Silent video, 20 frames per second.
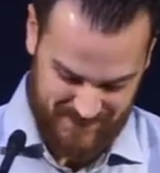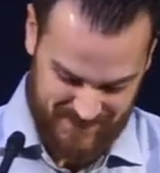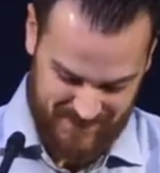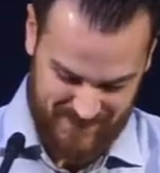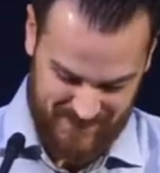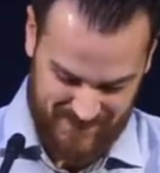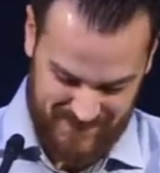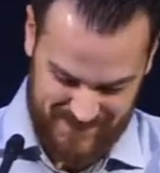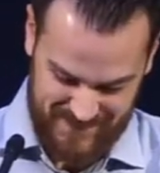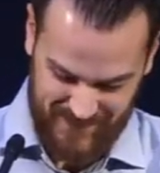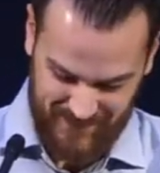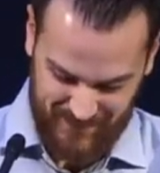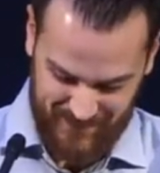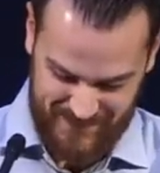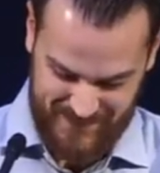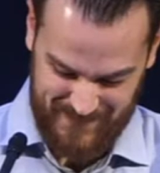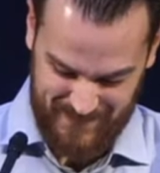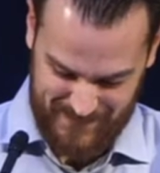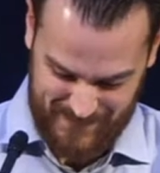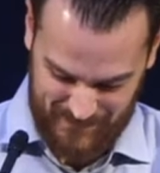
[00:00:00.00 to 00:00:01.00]
So it's not all
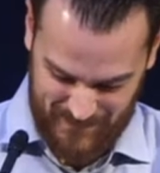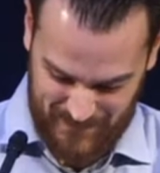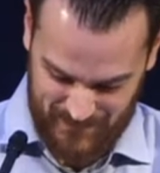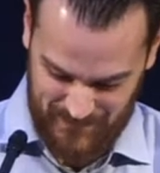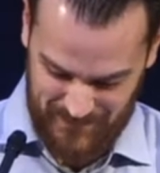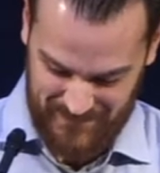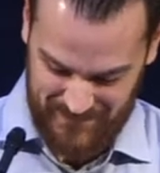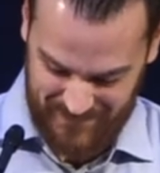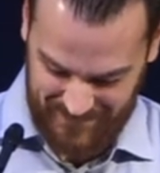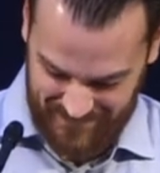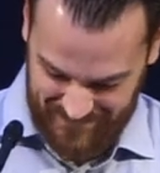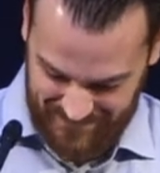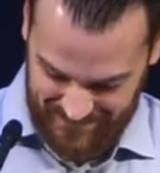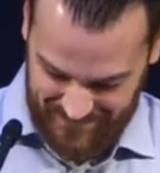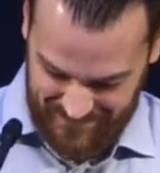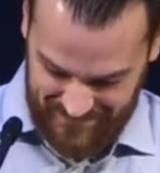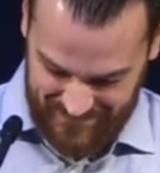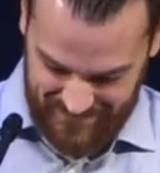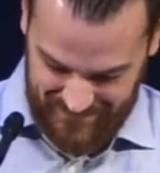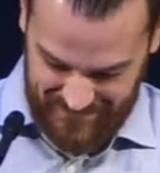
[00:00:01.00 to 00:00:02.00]
salesmen, but
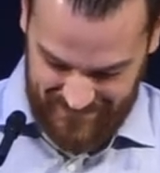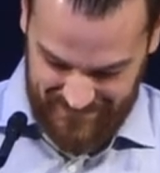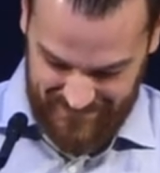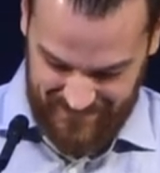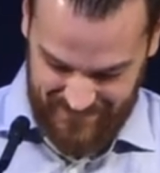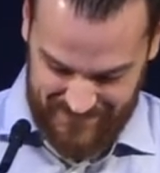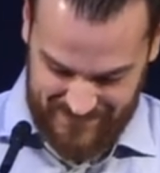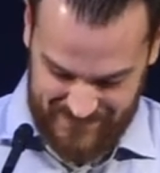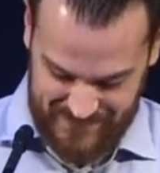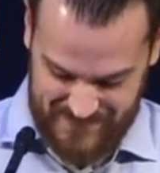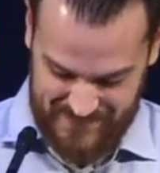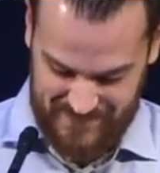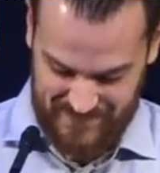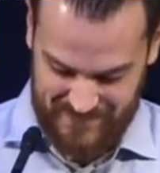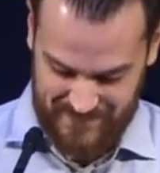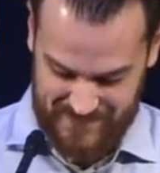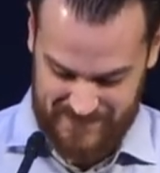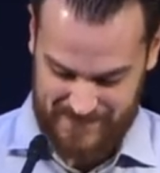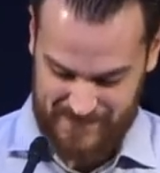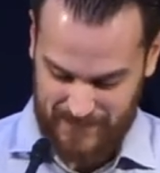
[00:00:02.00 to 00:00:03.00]
uh, just the,
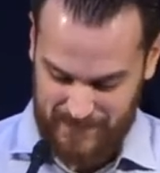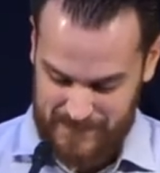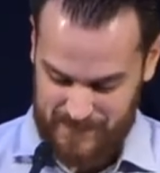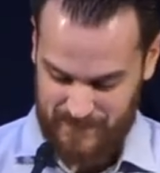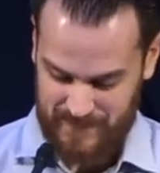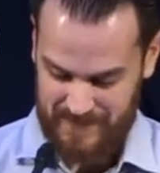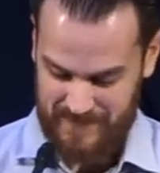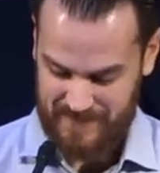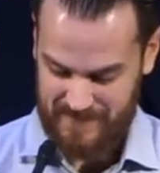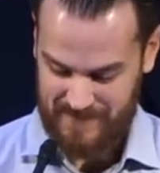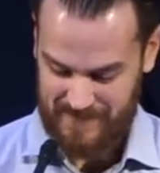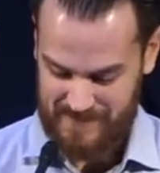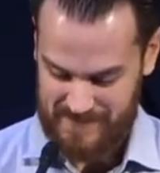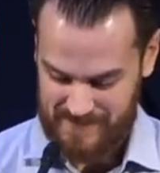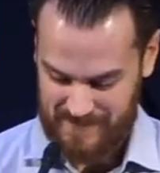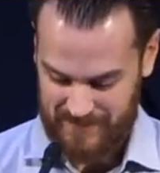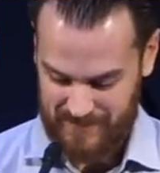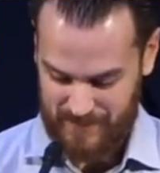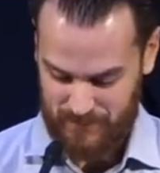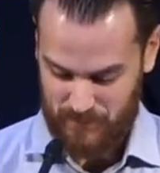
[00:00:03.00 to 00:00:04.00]
the salesman is
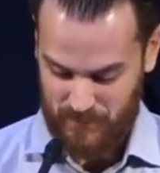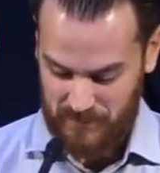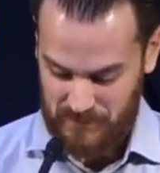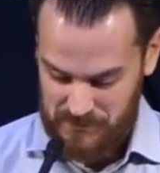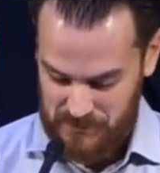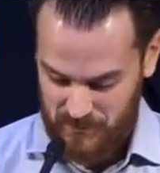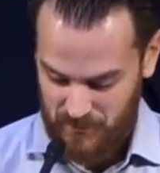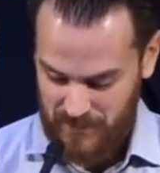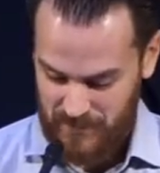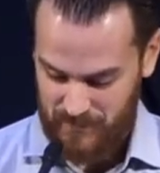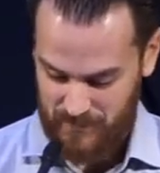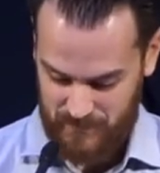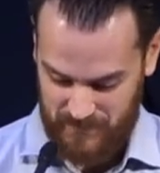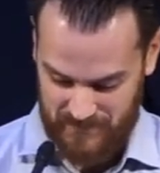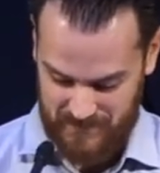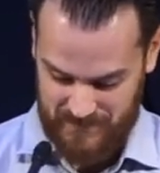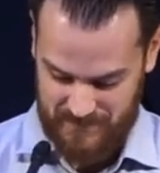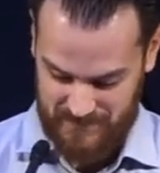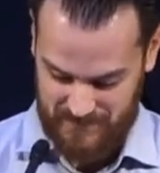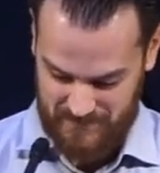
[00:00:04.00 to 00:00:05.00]
going to build you
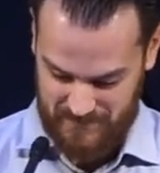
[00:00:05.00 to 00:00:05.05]
up.